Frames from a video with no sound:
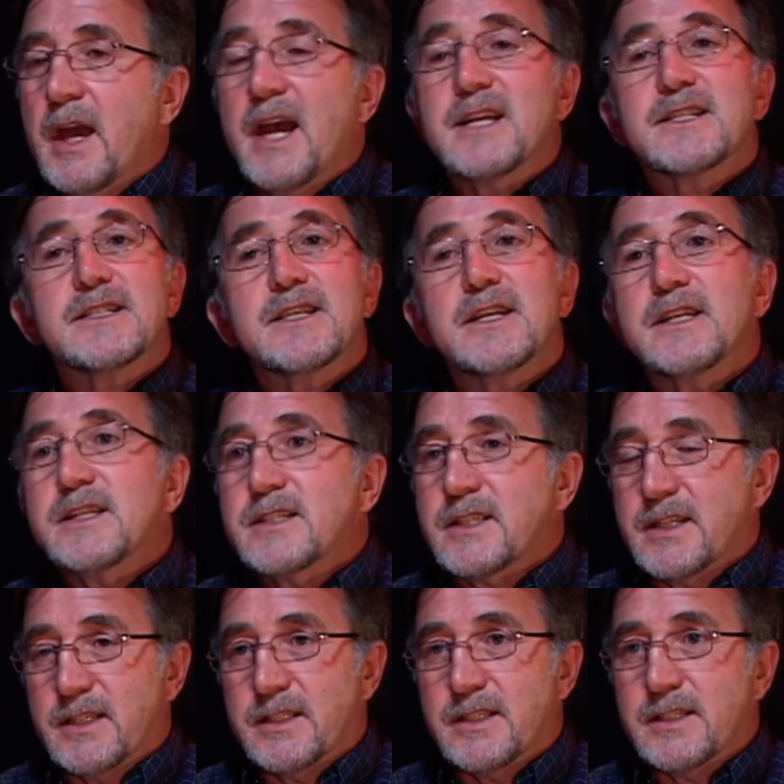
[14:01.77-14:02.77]
as
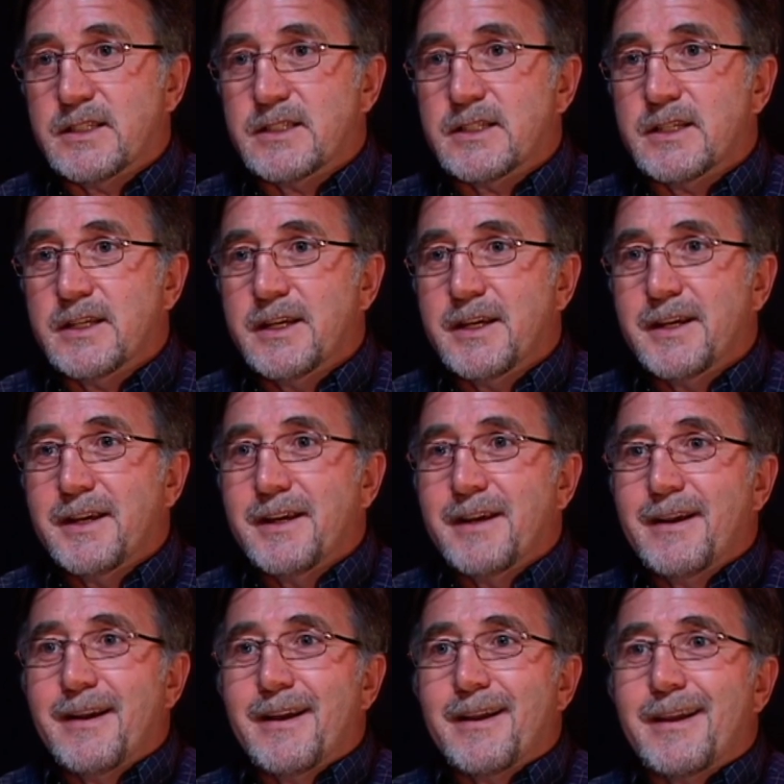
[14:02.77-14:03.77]
citizens,
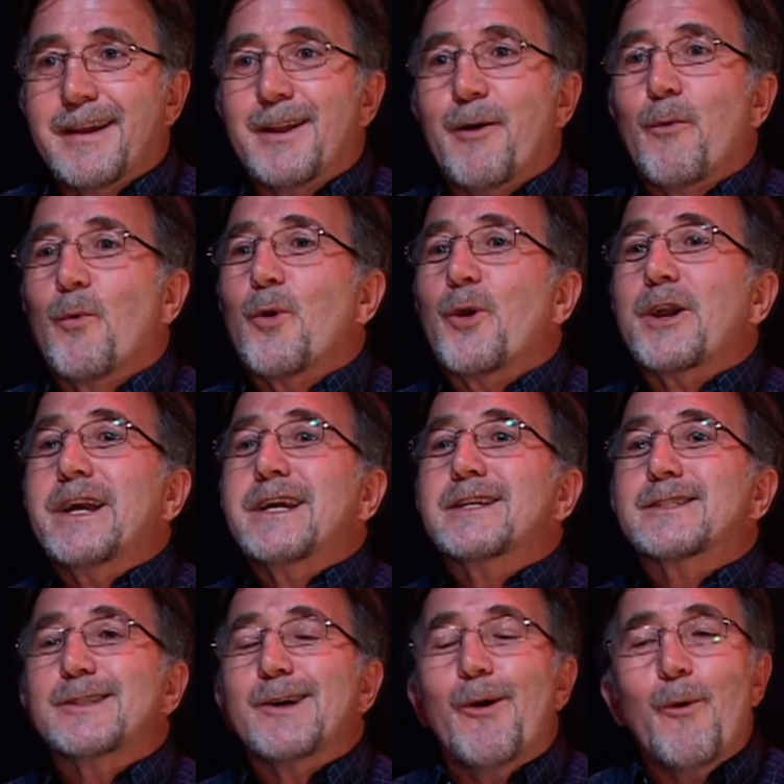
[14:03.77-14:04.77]
you know, working
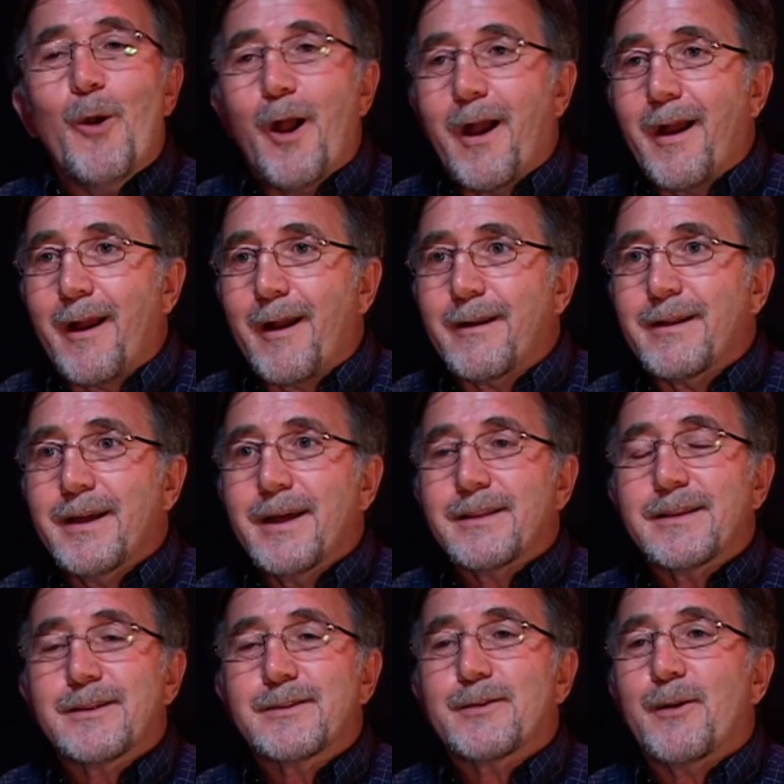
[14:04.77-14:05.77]
so hard
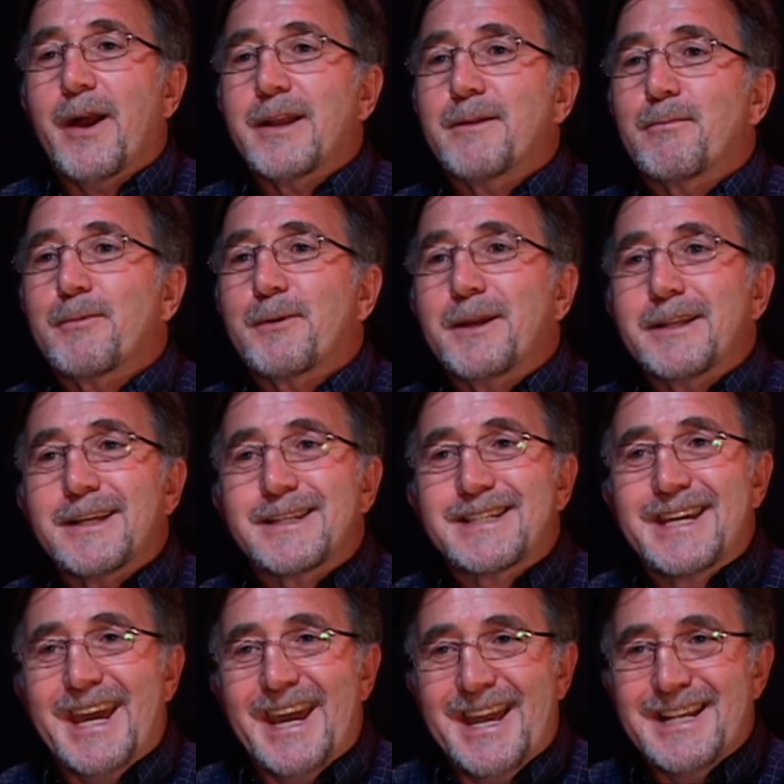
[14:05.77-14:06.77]
to try to bring this
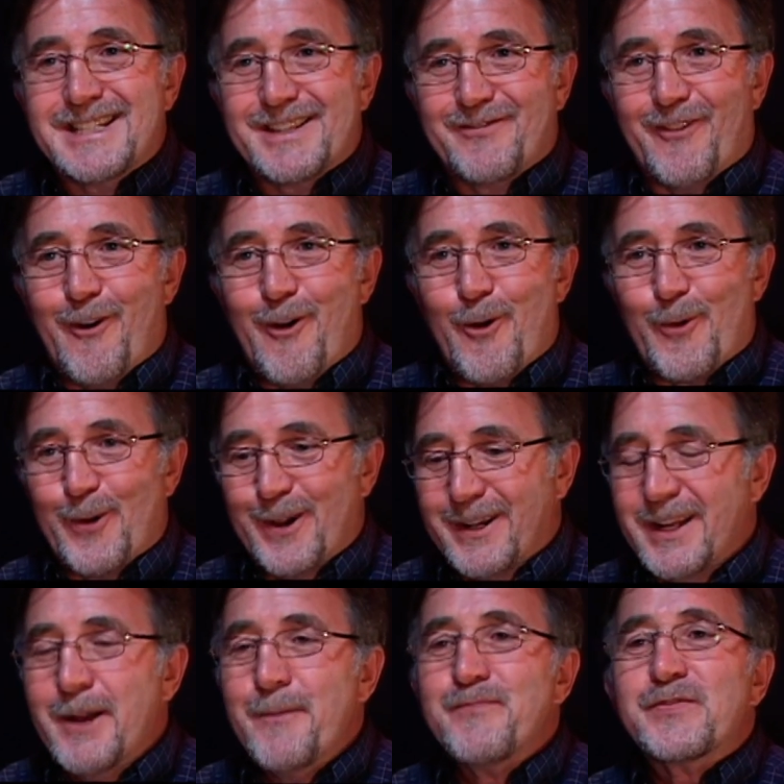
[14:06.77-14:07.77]
case
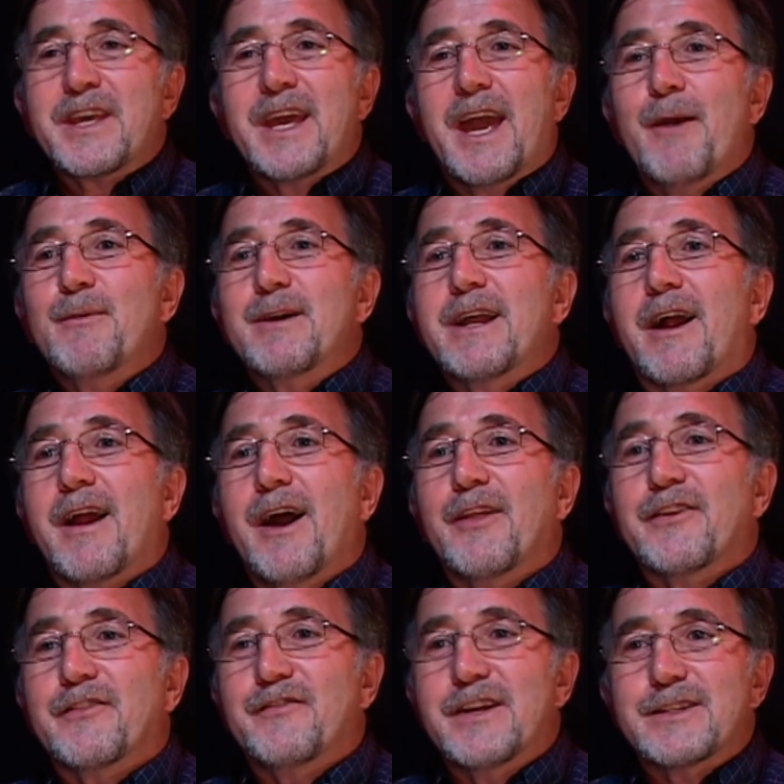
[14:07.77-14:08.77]
forward, and when our
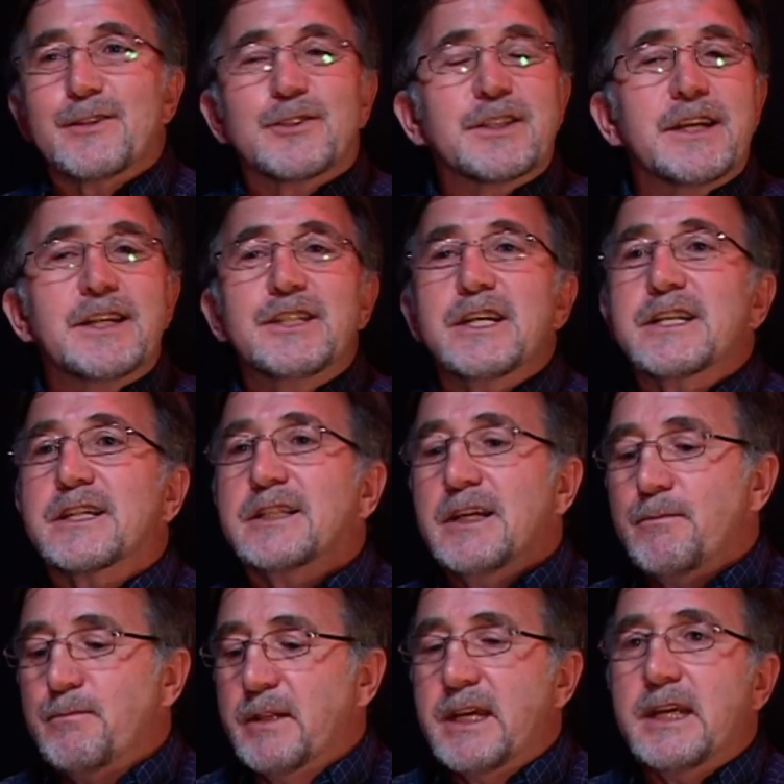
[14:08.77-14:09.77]
health officials can just
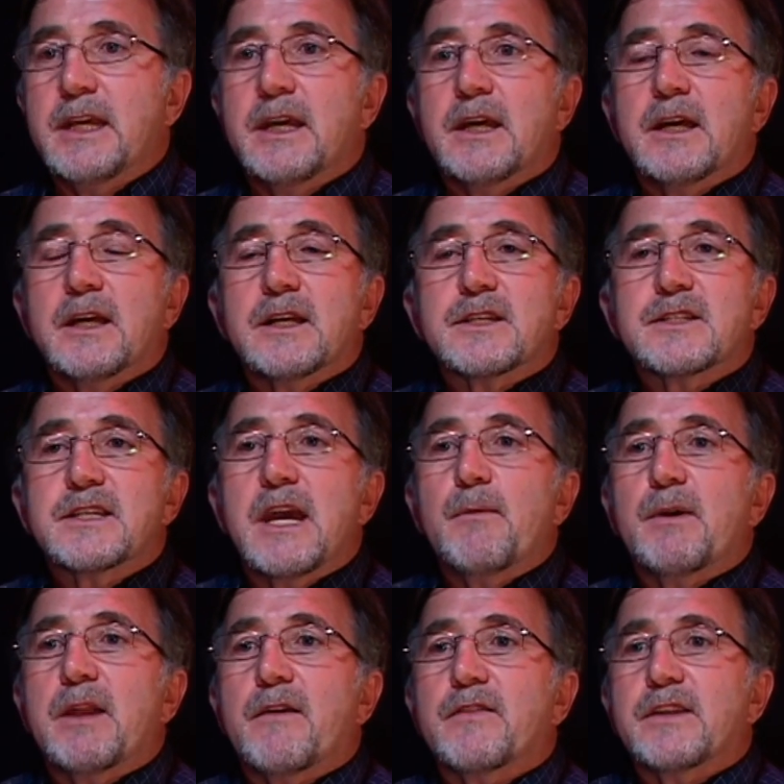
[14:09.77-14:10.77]
glibly say
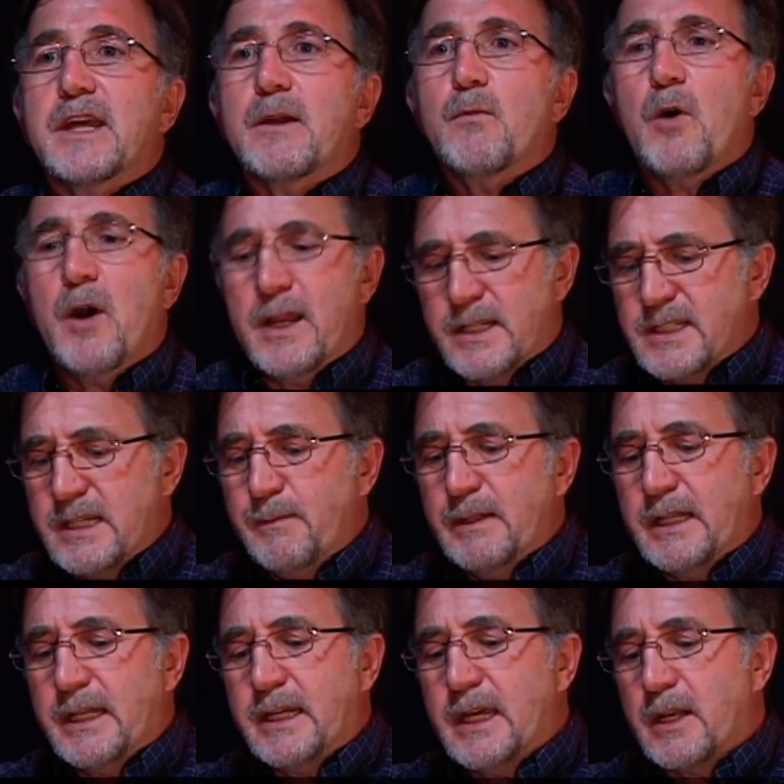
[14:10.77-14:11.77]
whatever they want and
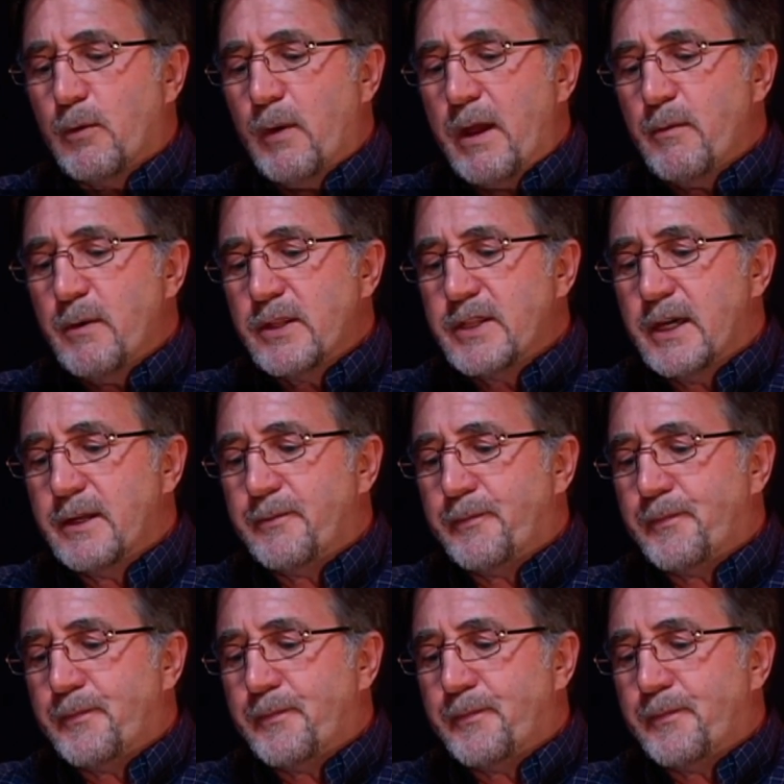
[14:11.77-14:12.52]
seemingly get away with it?